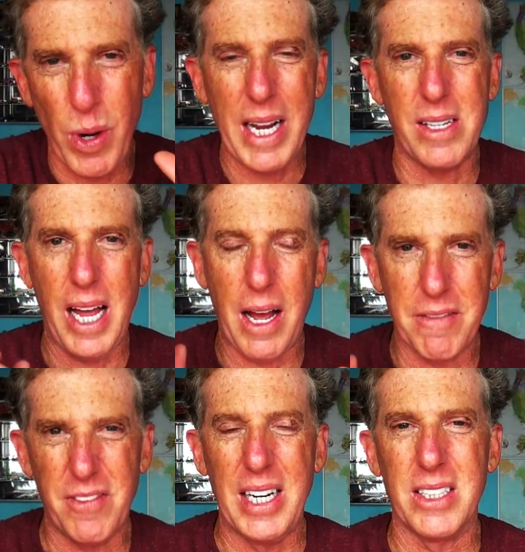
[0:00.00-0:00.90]
great to
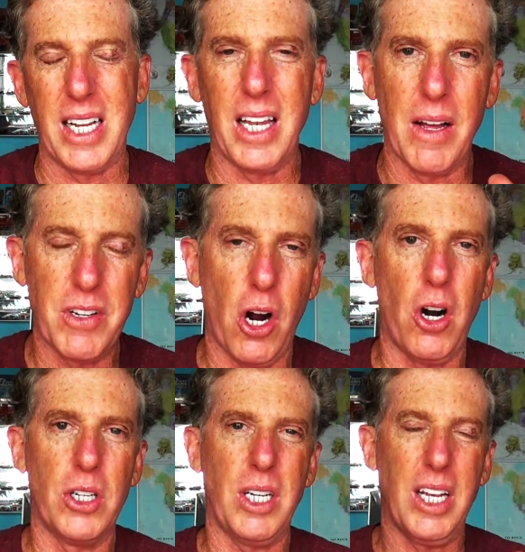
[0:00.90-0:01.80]
have friends that love
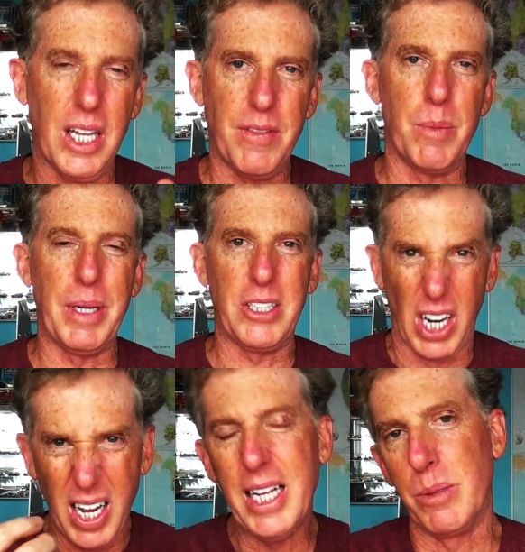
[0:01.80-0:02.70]
cars, love the beach
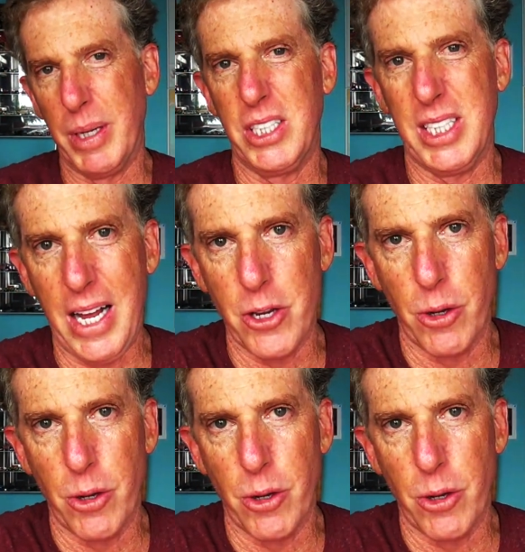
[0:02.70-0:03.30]
as much as I